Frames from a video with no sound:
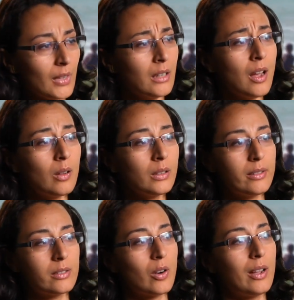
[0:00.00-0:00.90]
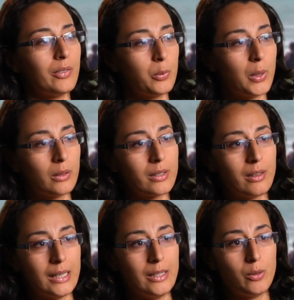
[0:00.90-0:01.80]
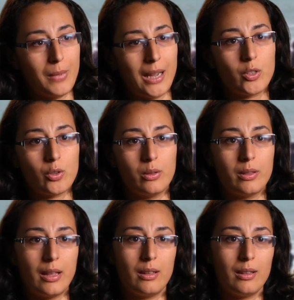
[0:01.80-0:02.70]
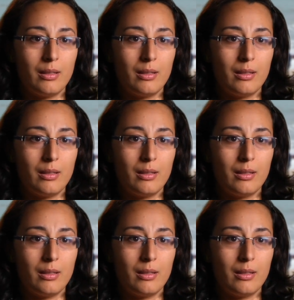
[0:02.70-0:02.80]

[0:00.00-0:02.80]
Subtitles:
not only the driver, we also need to make sure that